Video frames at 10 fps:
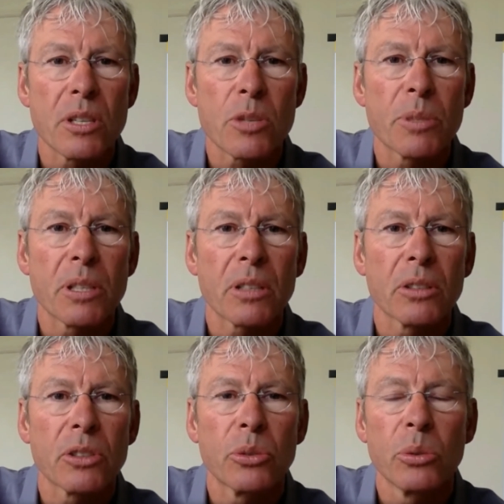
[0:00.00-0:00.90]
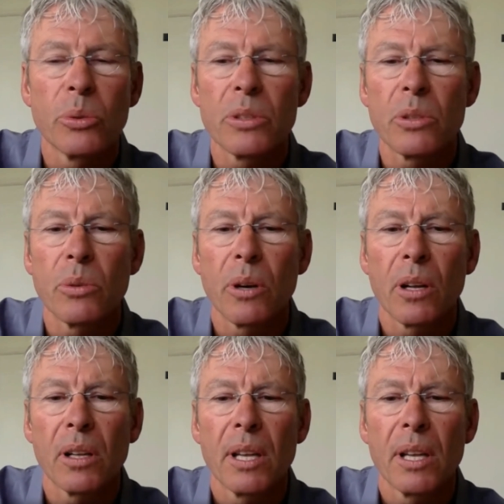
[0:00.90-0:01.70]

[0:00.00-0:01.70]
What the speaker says: this particular tool with you all,